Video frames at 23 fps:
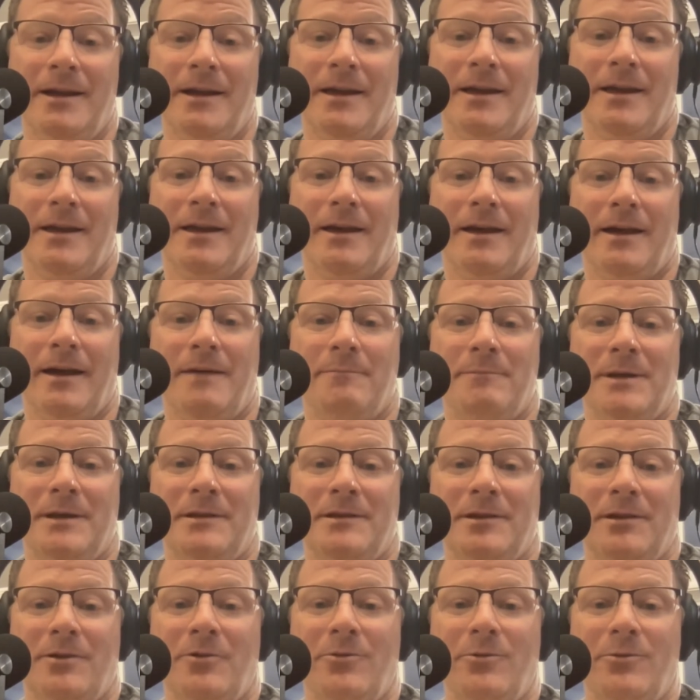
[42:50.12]

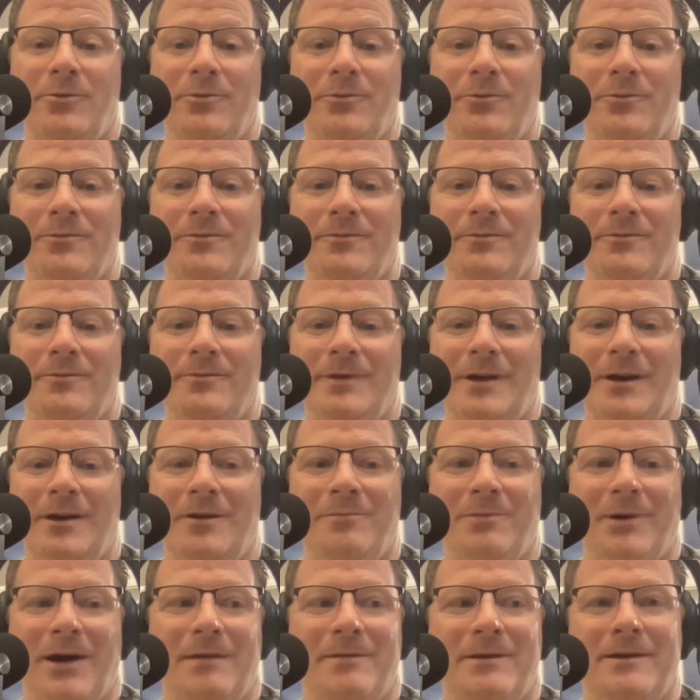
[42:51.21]
until,
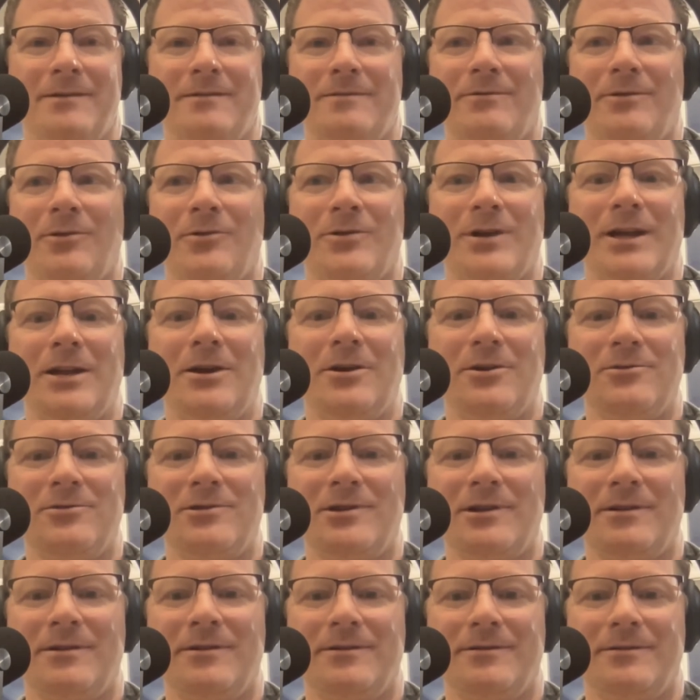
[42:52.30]
probably 30 years
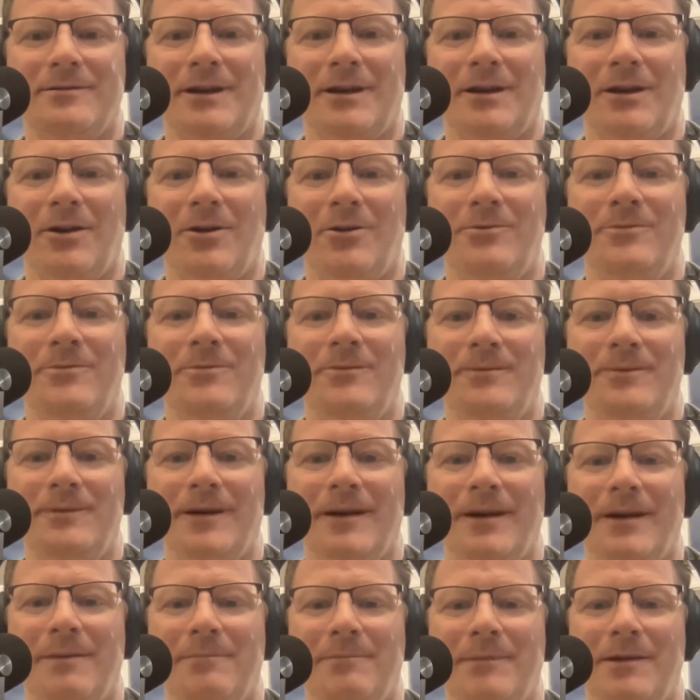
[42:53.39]
ago,
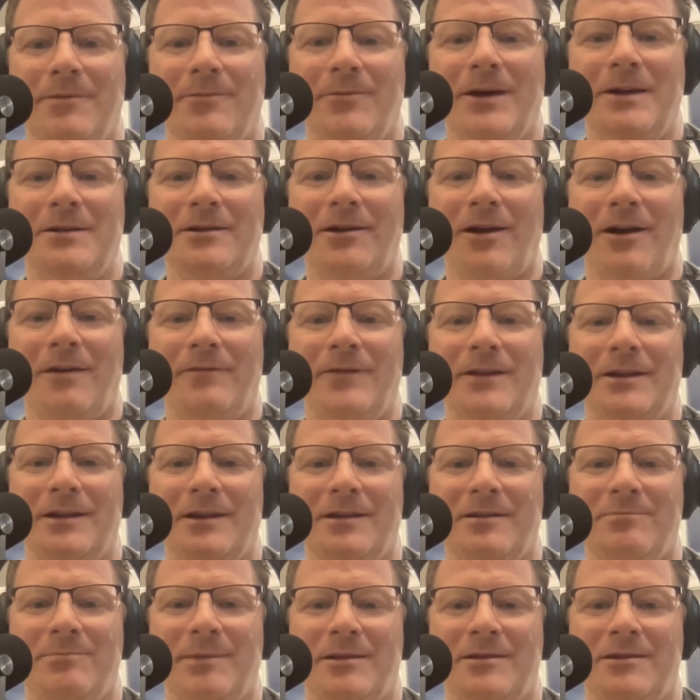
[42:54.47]
it was often
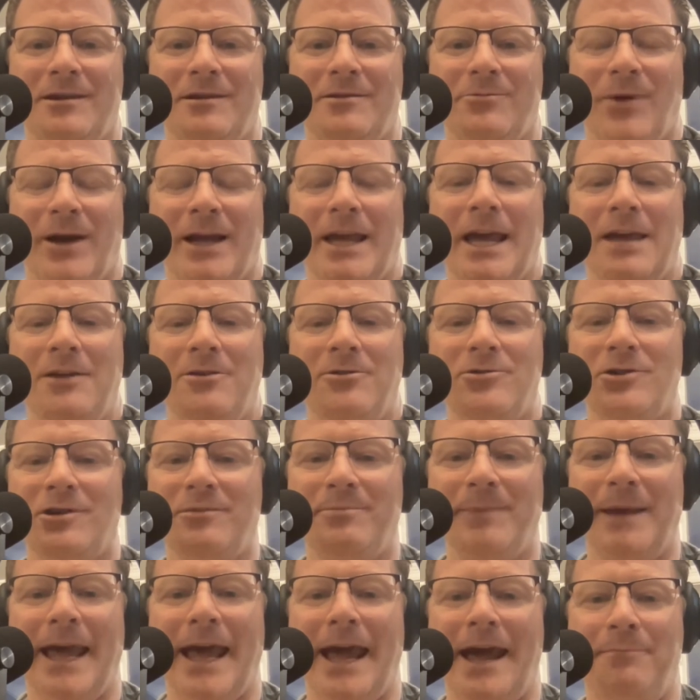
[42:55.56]
dismissed as, why can't you just
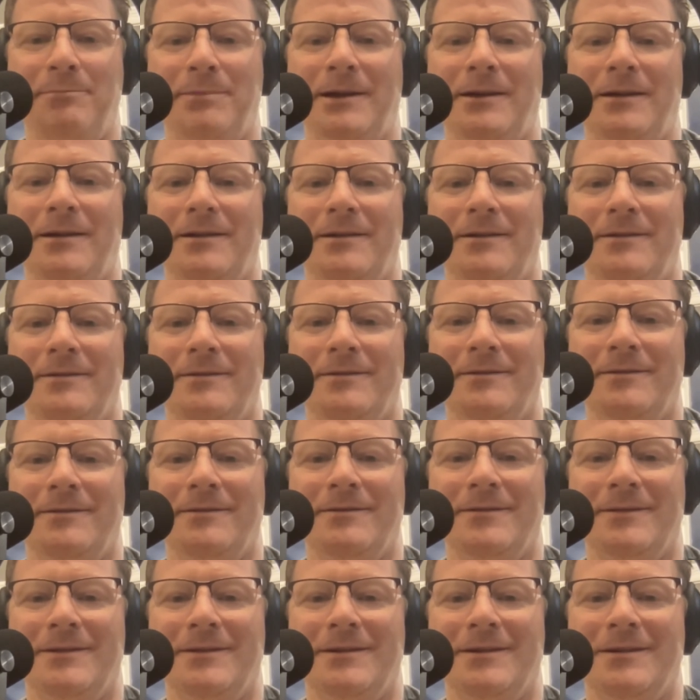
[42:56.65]
be happy?
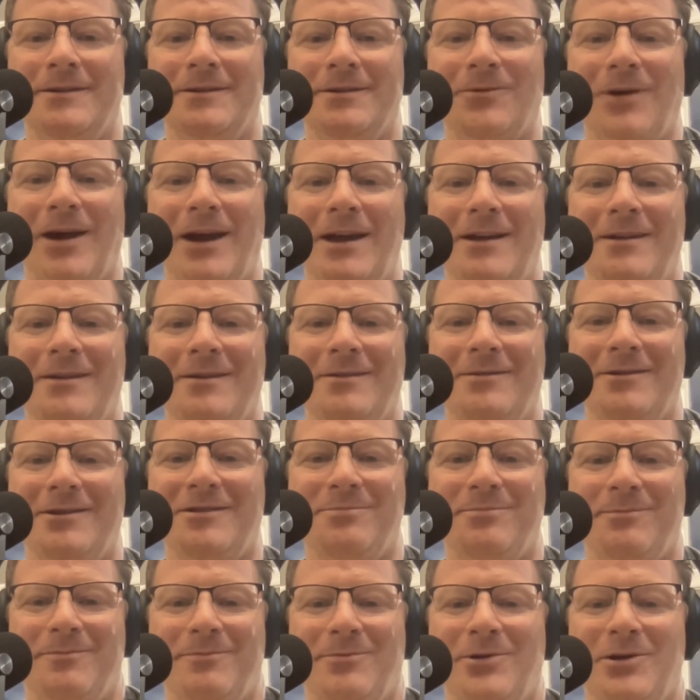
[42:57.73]
Right?
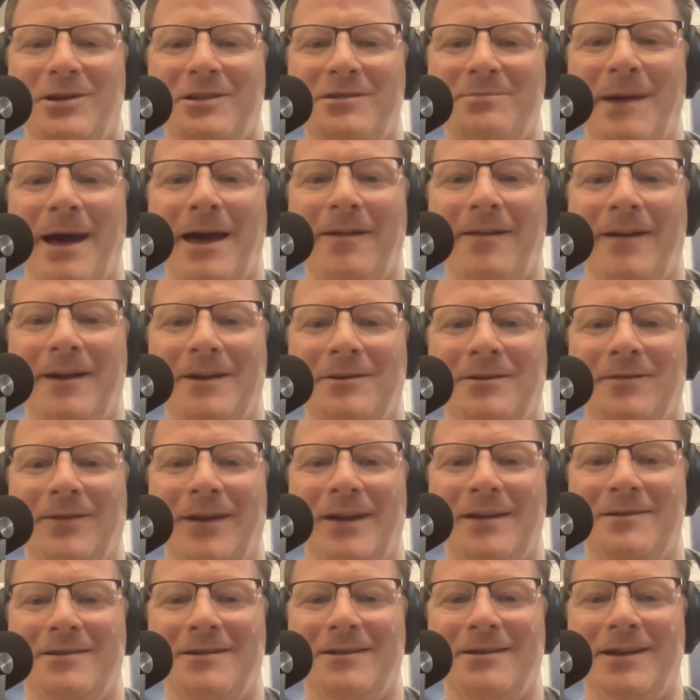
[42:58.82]
Just put a smile on your
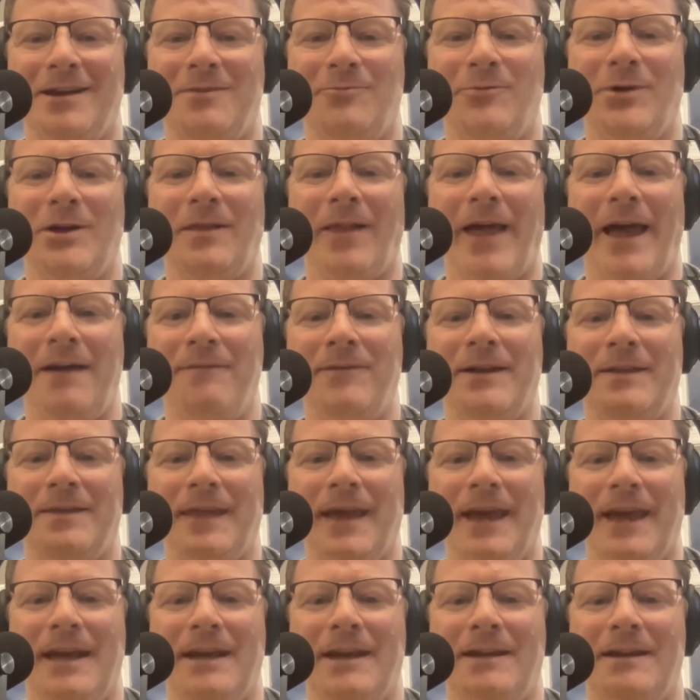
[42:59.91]
face, and we laugh at
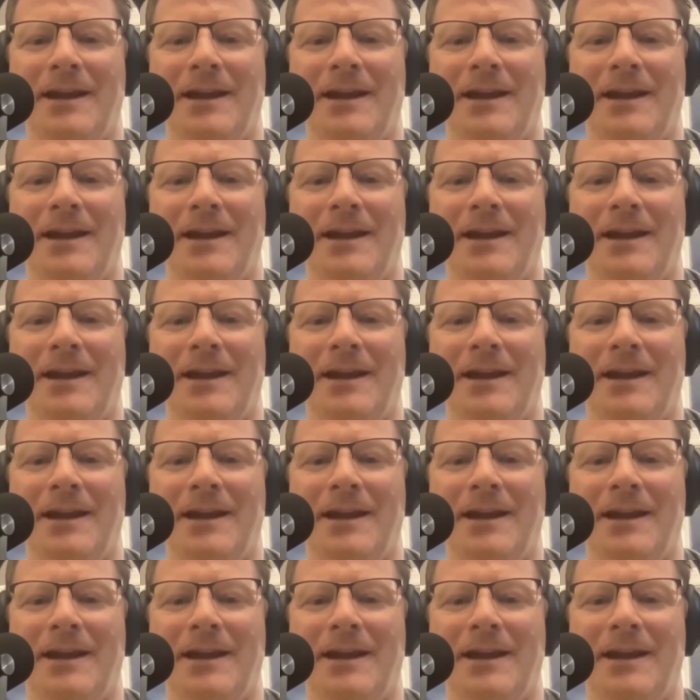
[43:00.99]
that. And